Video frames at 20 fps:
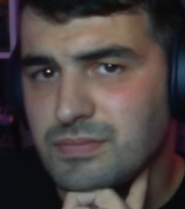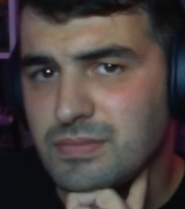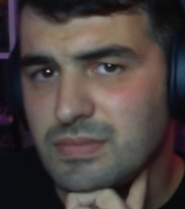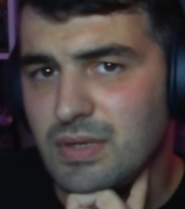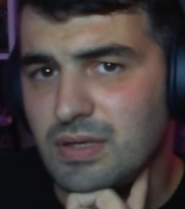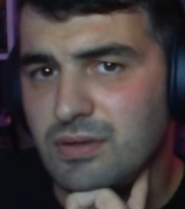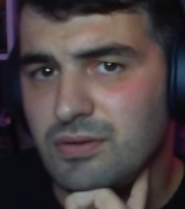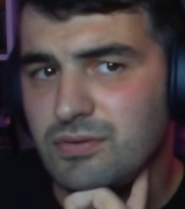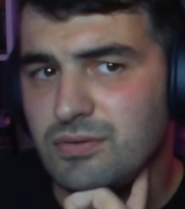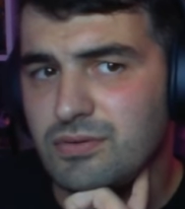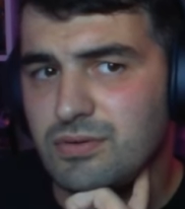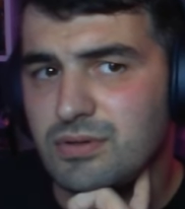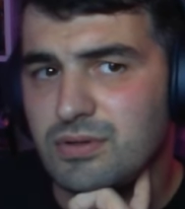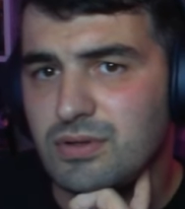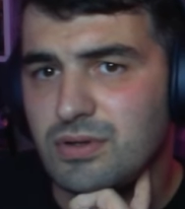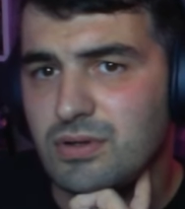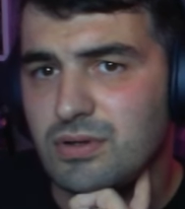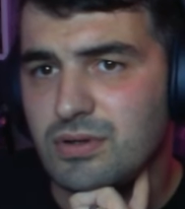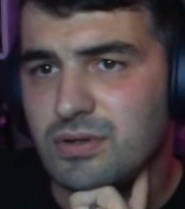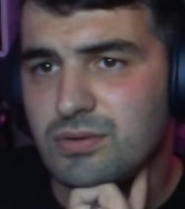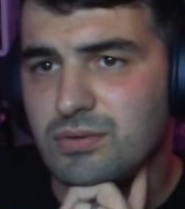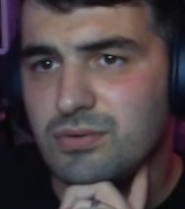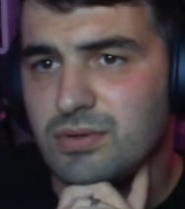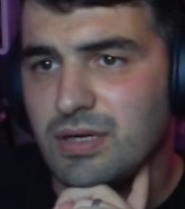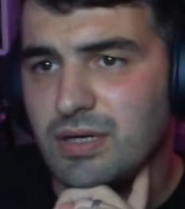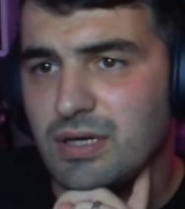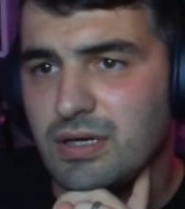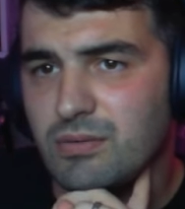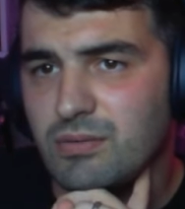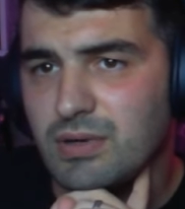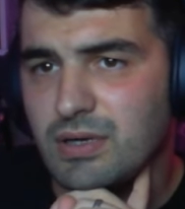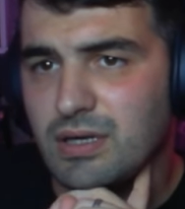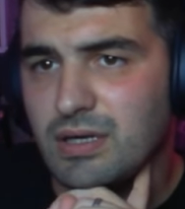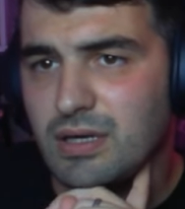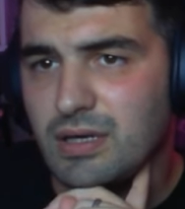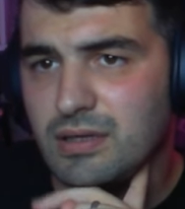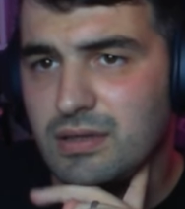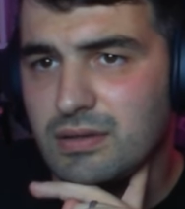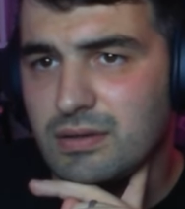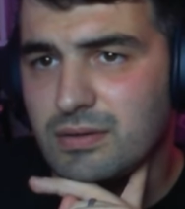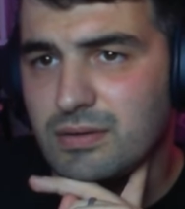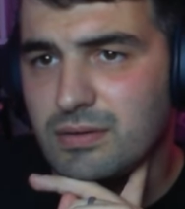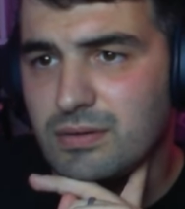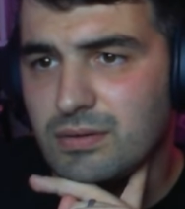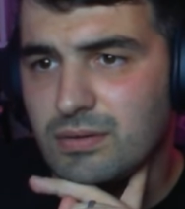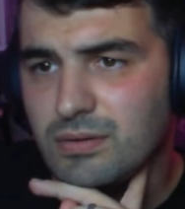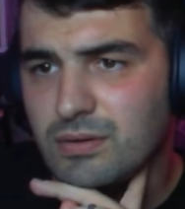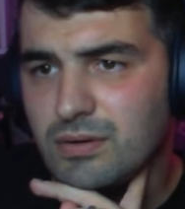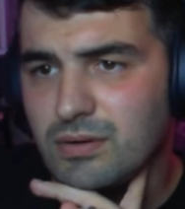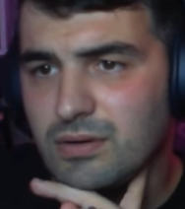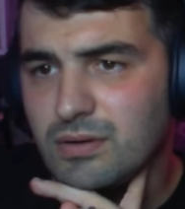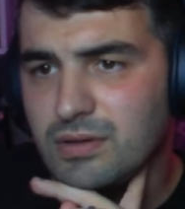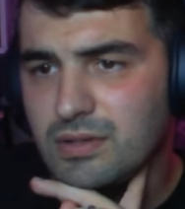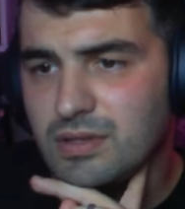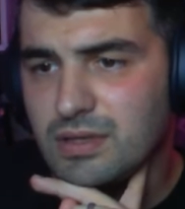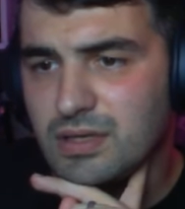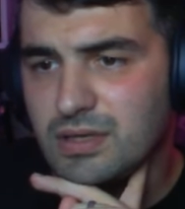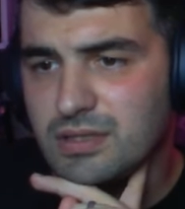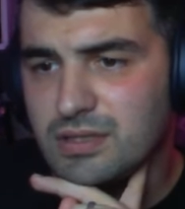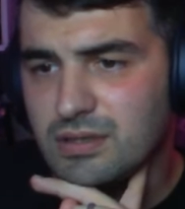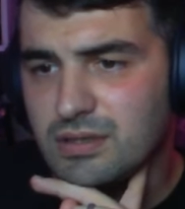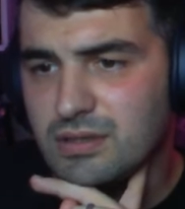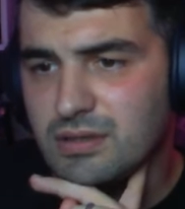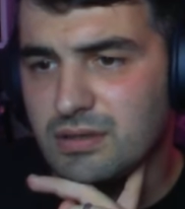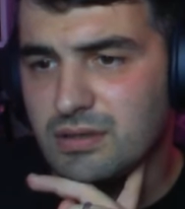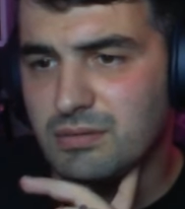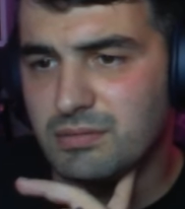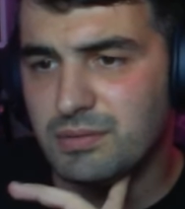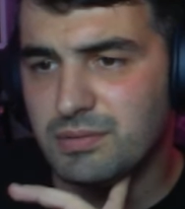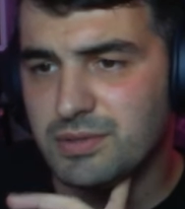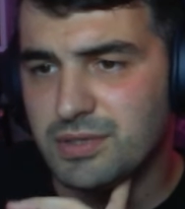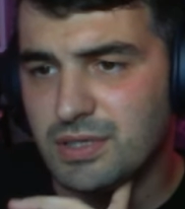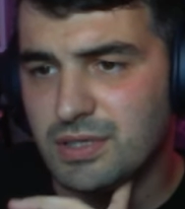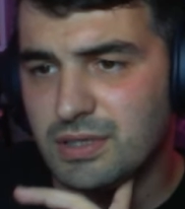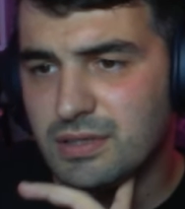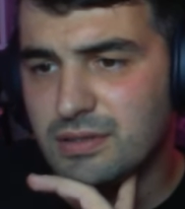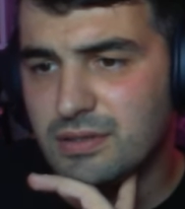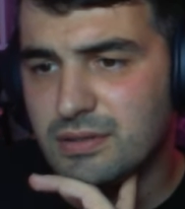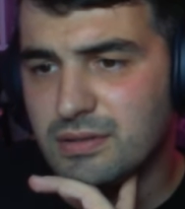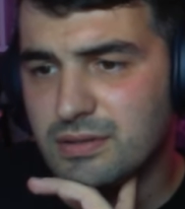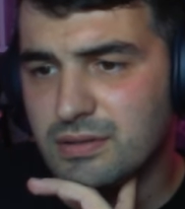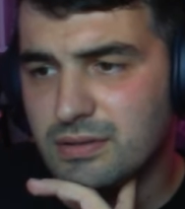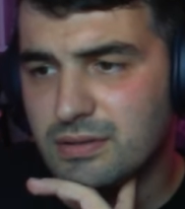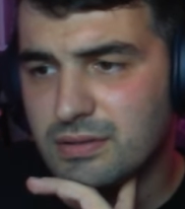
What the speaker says: And you need to draw a 2k and a 1k. Oh, he trashed another Come Giant.